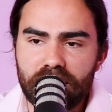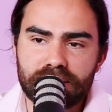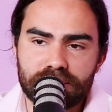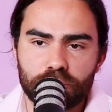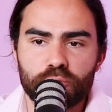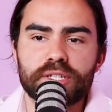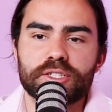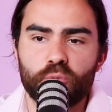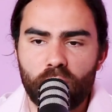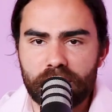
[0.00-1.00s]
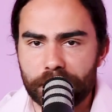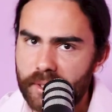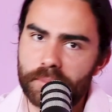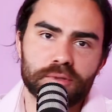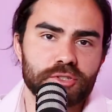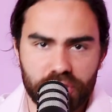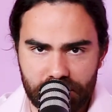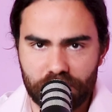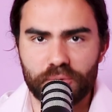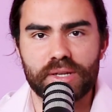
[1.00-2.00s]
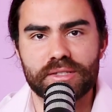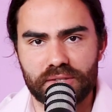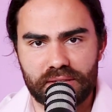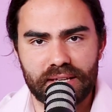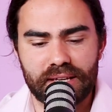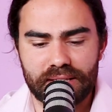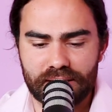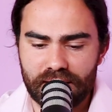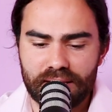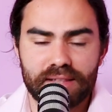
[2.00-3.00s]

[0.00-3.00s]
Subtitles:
let rich white people trick you into thinking